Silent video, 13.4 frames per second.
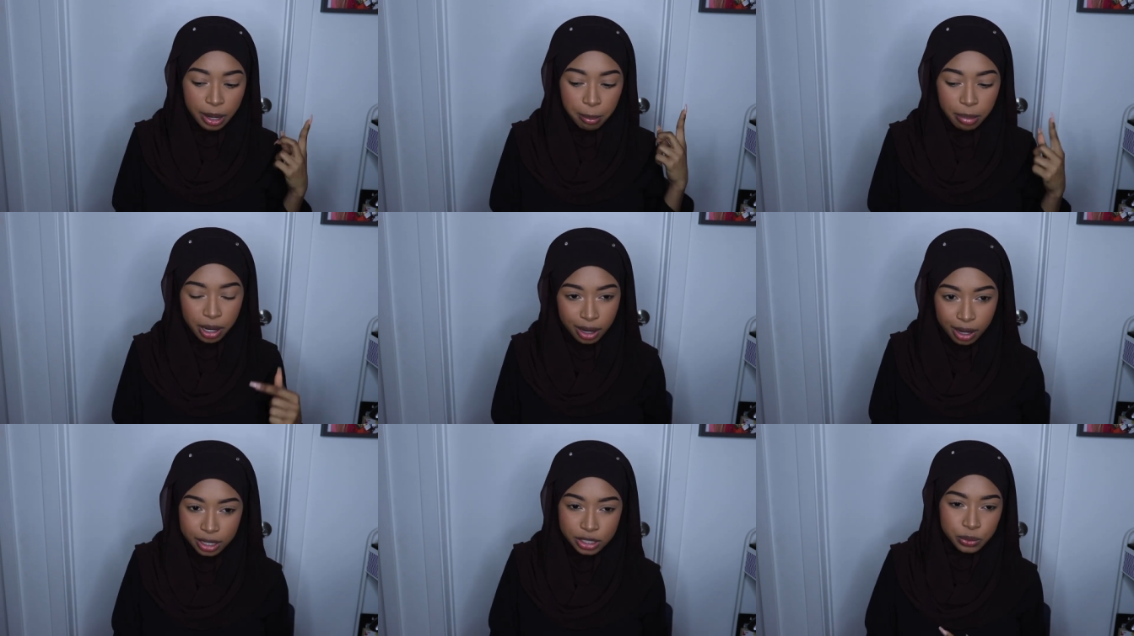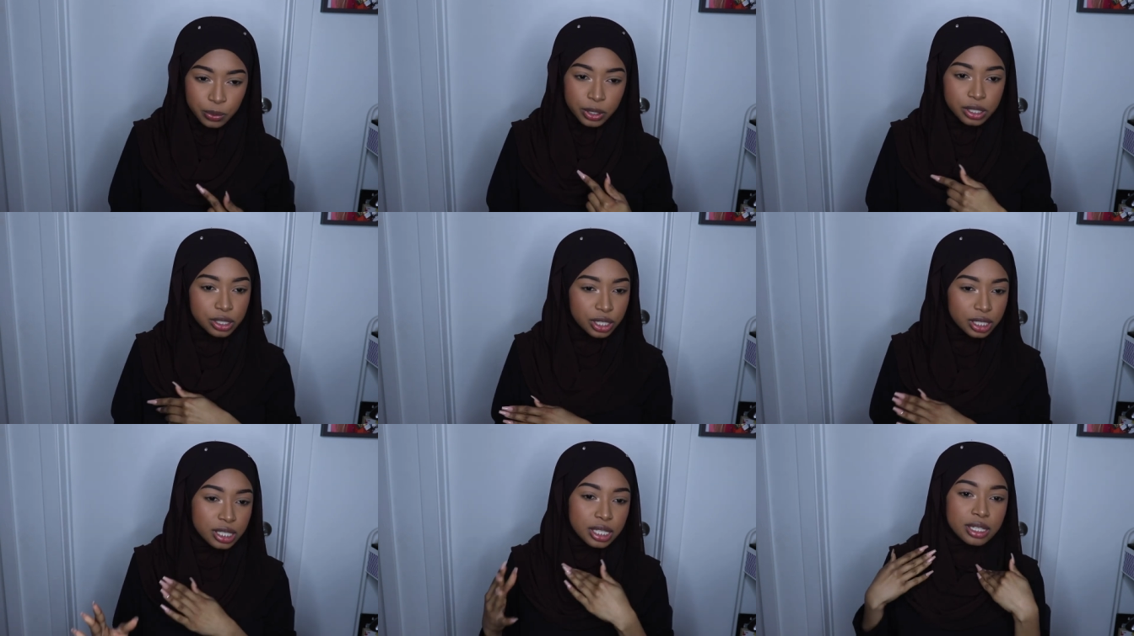Like Pond's was
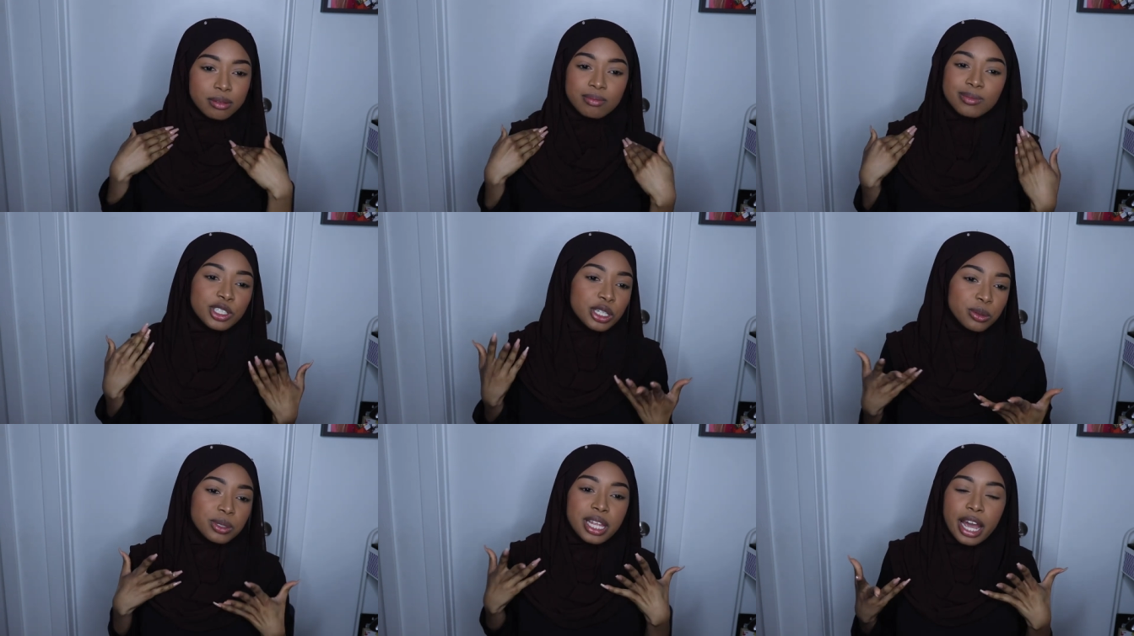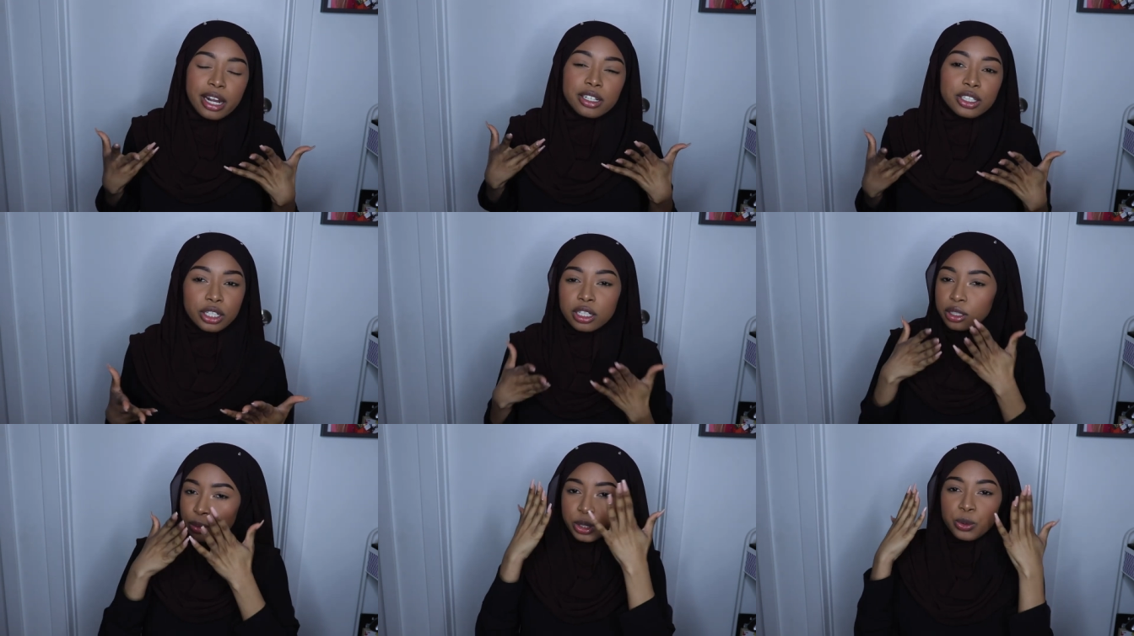just, she was that
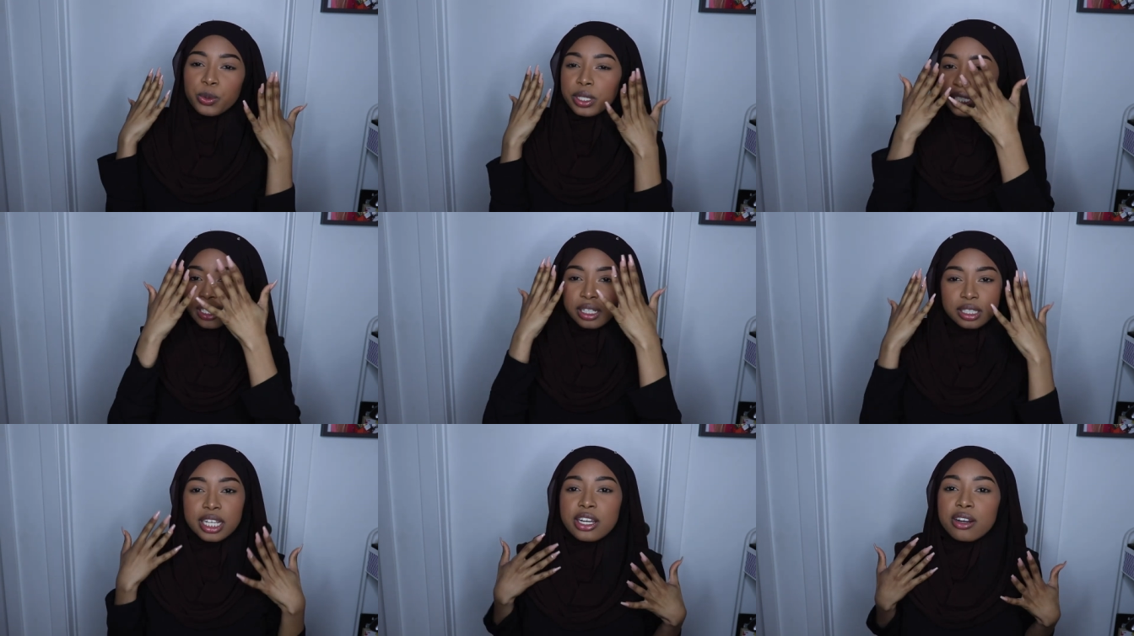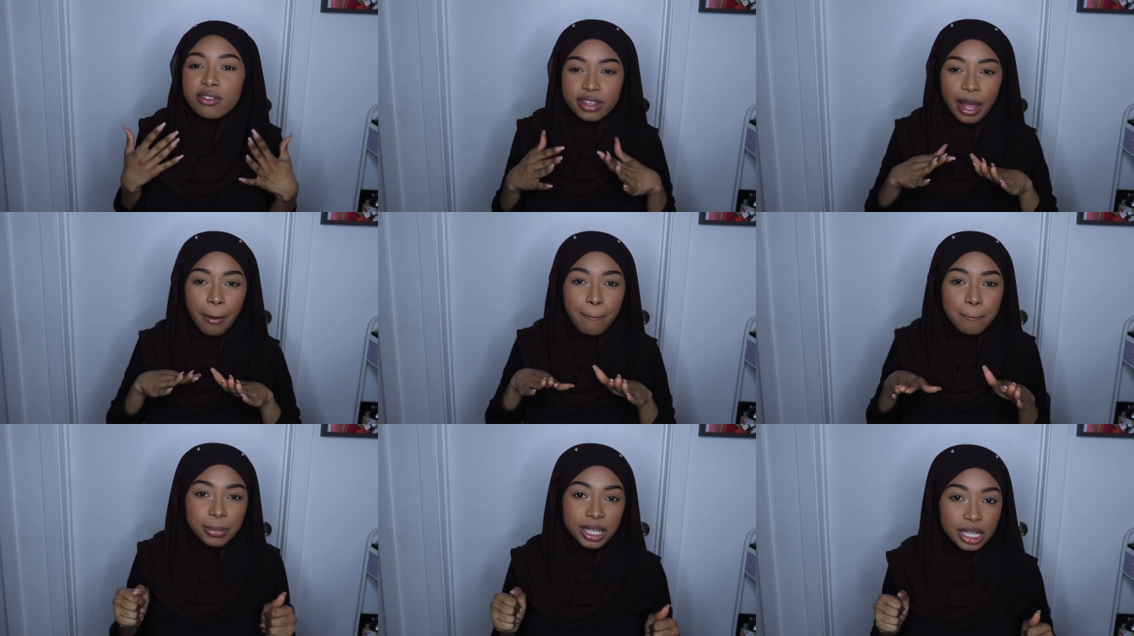girl when you wanted to take off
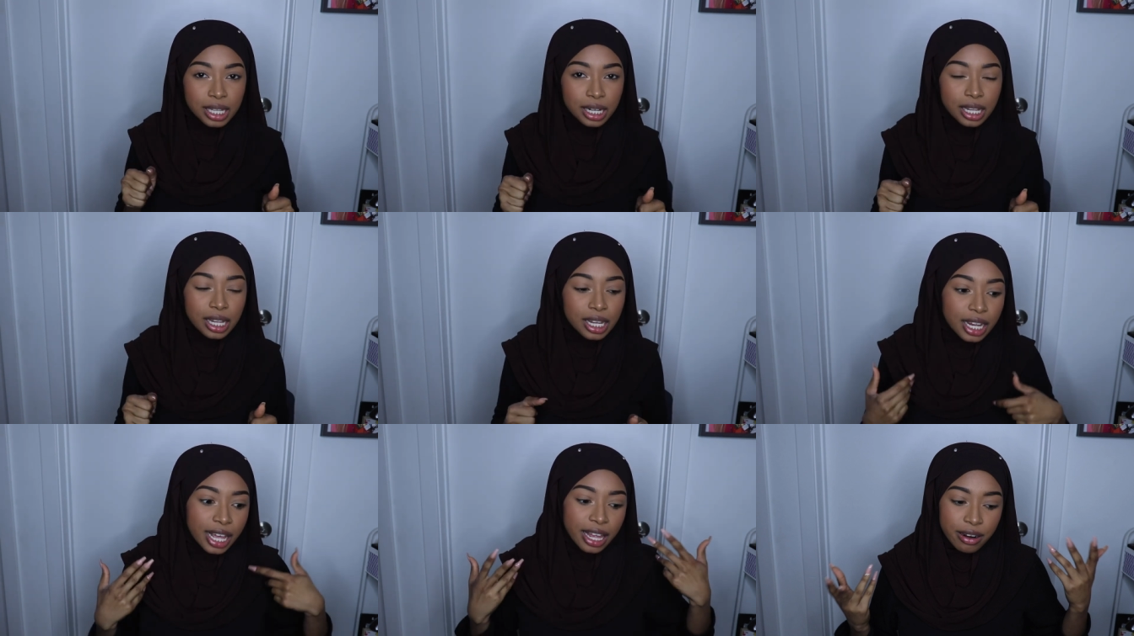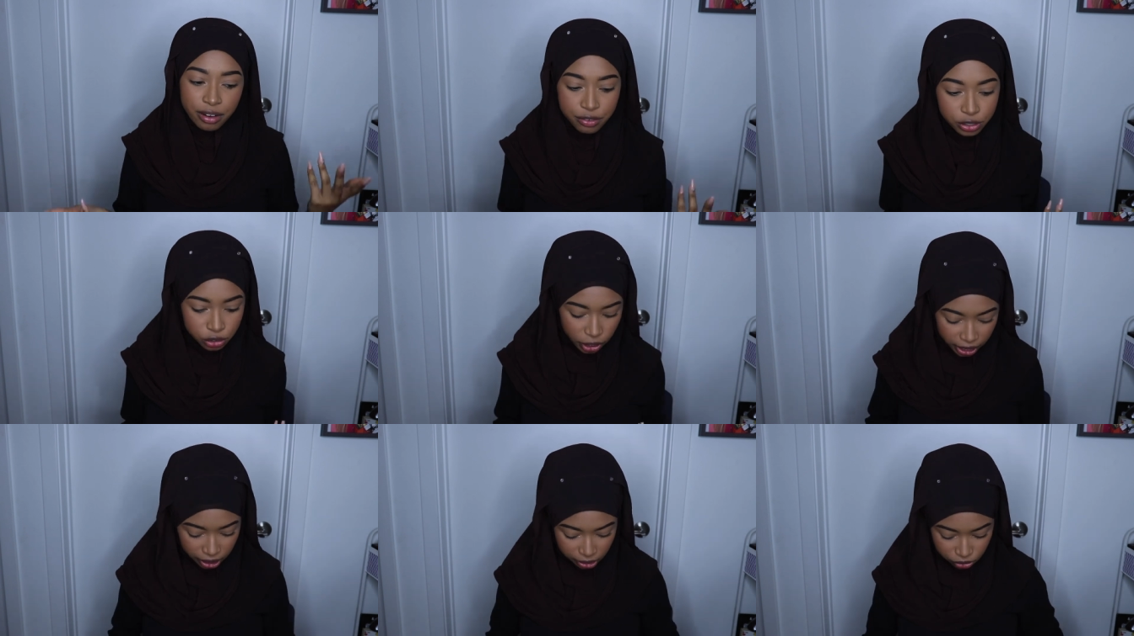that beat. And I've never
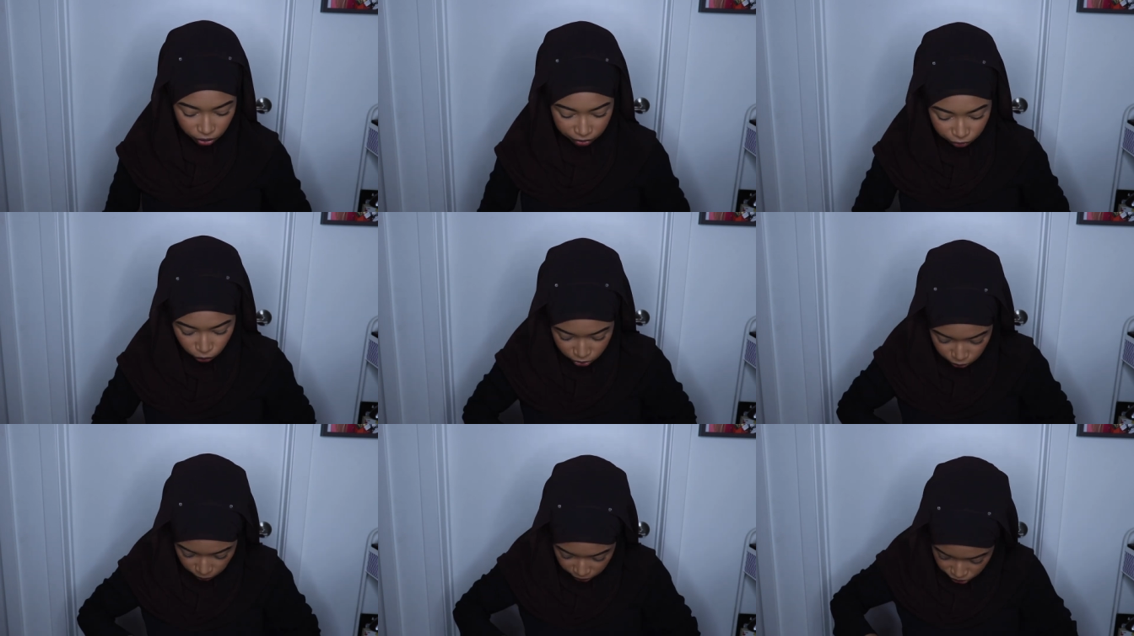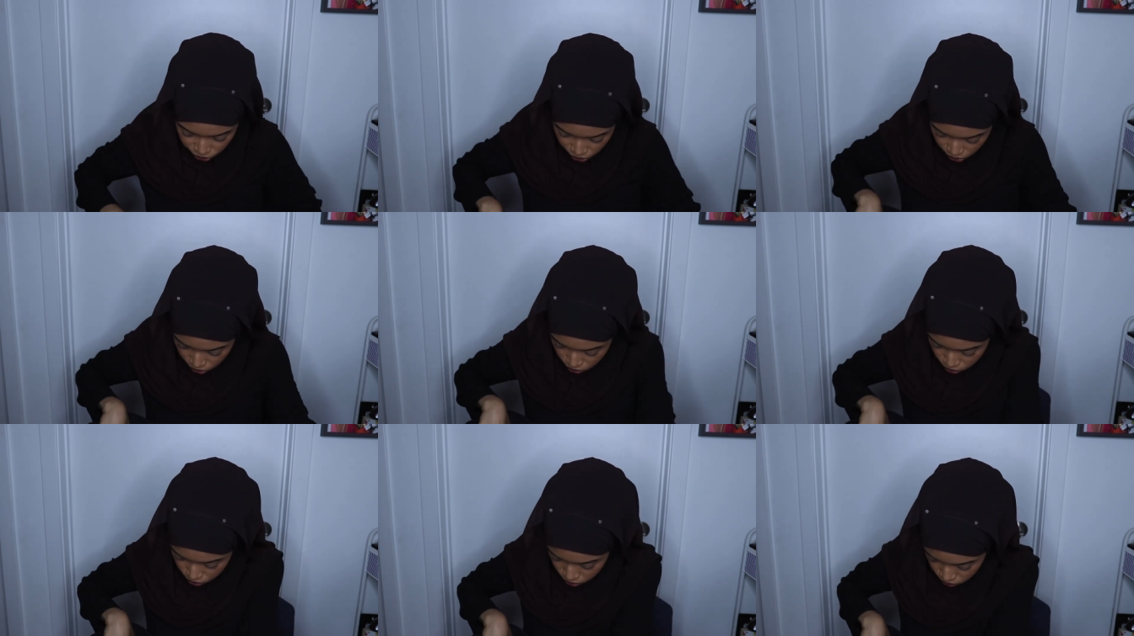tried it, so I've always wanted to.